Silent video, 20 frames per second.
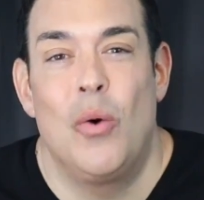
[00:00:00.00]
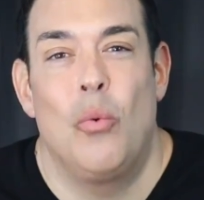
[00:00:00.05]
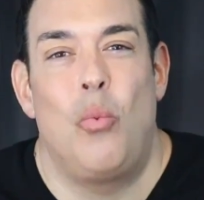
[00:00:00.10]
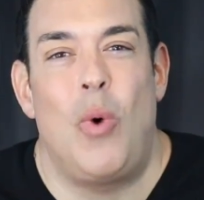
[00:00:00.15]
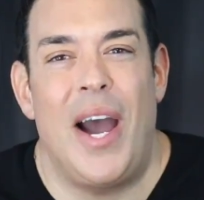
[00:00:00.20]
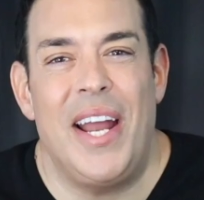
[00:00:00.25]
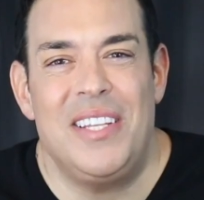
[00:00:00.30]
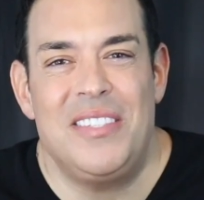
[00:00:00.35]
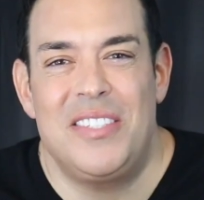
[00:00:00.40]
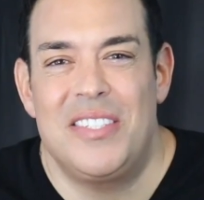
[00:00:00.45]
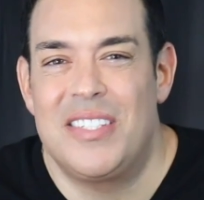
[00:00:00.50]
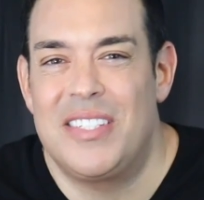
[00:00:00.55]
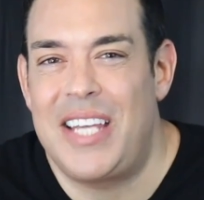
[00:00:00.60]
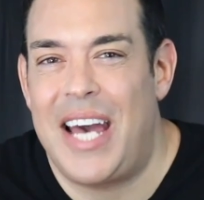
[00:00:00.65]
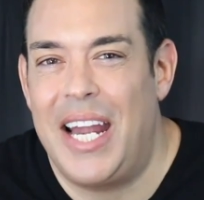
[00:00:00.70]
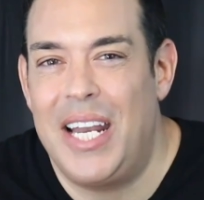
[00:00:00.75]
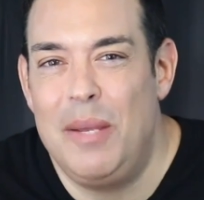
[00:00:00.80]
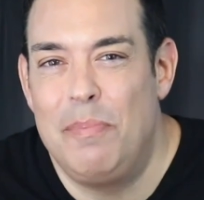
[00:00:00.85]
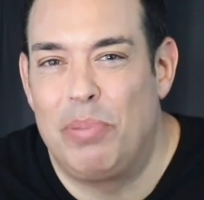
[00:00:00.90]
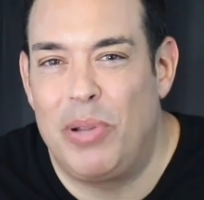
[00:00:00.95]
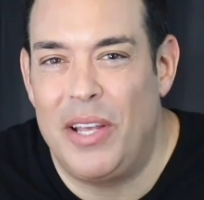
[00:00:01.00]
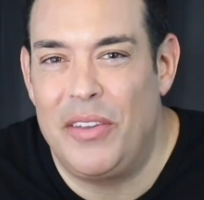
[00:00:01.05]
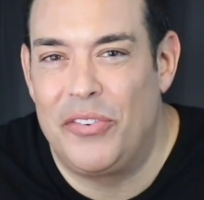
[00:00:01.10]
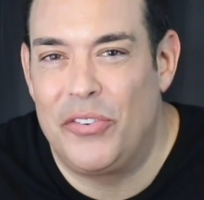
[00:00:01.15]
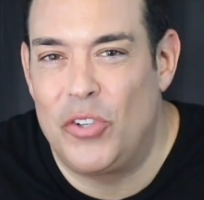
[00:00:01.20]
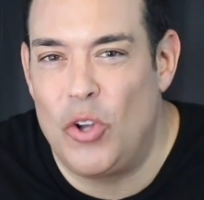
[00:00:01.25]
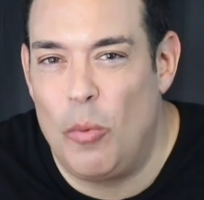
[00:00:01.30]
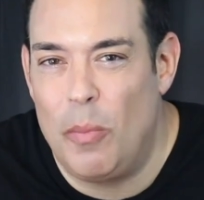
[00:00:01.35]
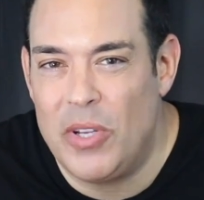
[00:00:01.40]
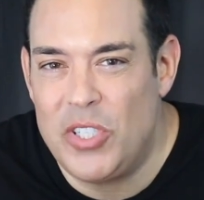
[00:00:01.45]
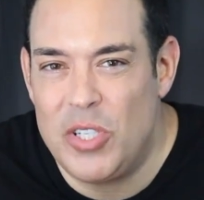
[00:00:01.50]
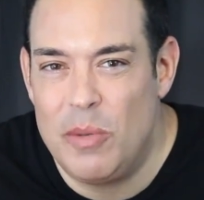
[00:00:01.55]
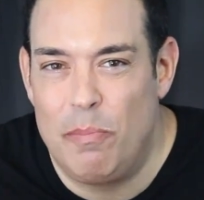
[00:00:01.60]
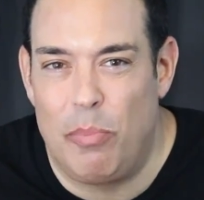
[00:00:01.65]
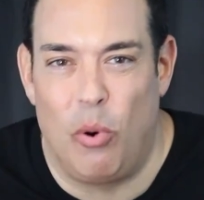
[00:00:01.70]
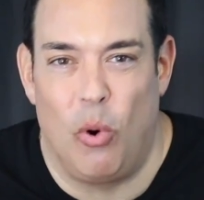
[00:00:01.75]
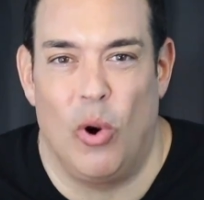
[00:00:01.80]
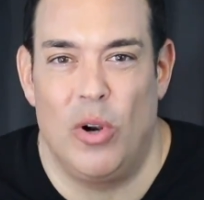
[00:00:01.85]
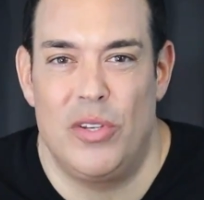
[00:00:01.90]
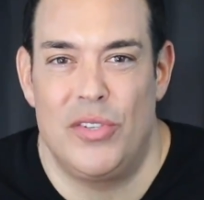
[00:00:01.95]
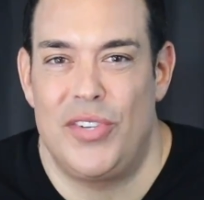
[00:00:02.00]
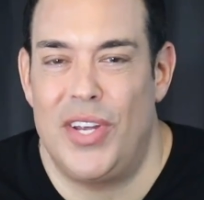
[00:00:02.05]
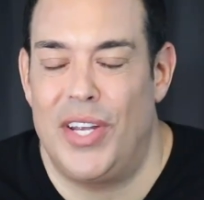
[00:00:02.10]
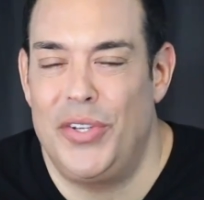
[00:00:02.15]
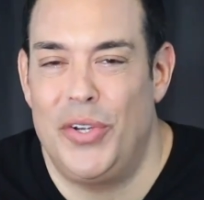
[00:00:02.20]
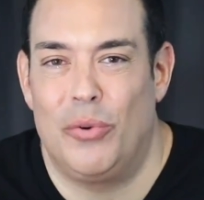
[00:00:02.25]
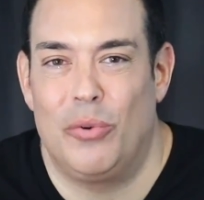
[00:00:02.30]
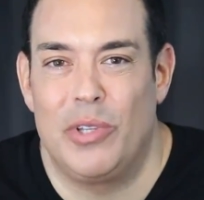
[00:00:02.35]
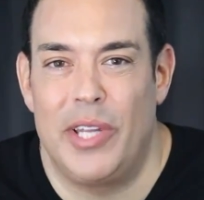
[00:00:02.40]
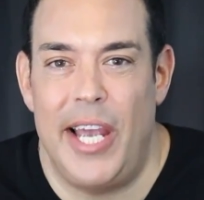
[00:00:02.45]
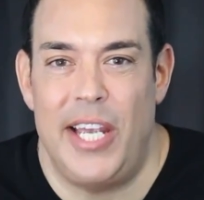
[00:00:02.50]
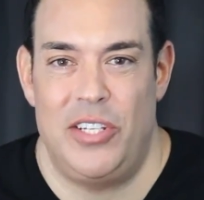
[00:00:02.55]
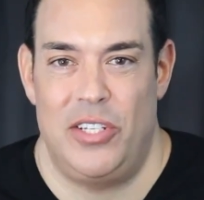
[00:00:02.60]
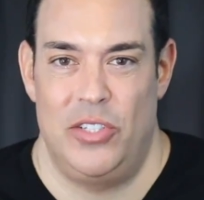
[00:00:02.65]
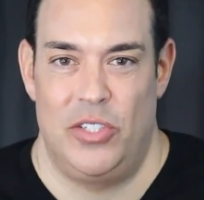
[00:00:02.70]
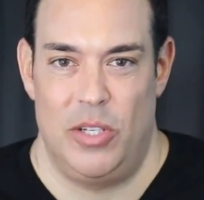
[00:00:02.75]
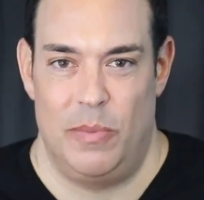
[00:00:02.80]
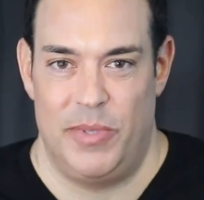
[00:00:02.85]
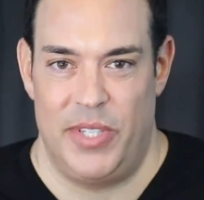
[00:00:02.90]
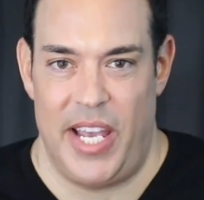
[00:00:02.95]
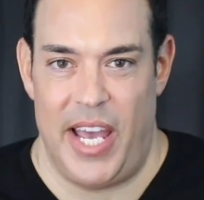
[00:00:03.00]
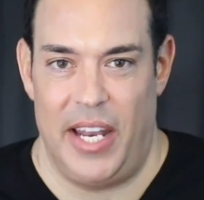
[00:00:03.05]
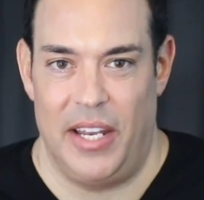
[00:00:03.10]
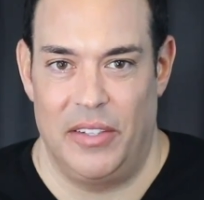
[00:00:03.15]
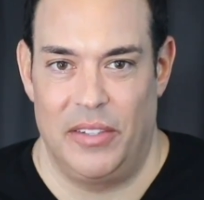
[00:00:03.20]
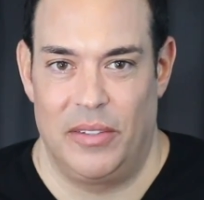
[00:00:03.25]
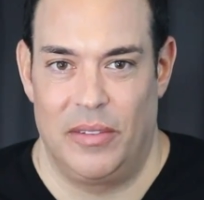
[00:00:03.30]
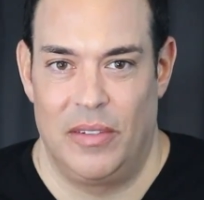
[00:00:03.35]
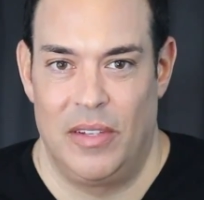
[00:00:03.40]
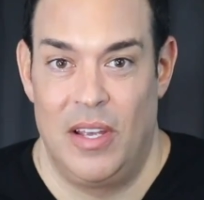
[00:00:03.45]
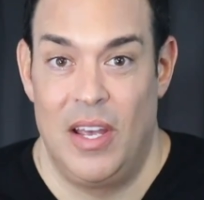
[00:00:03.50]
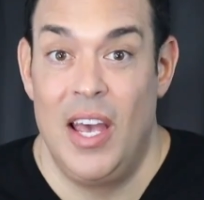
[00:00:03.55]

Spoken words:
Why does society place so much importance on your relationship status?